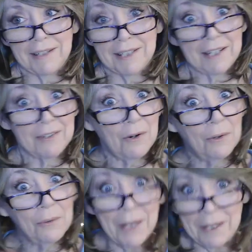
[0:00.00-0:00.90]
and I got a
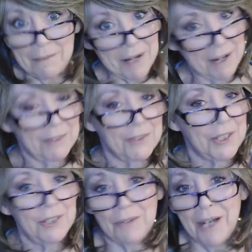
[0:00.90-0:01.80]
whole day tomorrow
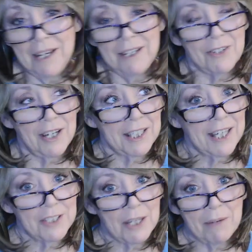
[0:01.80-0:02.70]
to try to
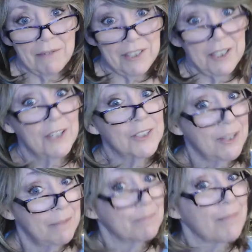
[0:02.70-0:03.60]
catch up on videos,
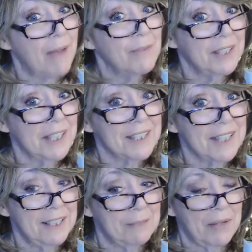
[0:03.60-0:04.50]
so I'm, I'm really
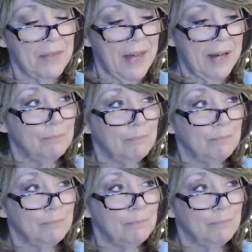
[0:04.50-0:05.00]
excited about that.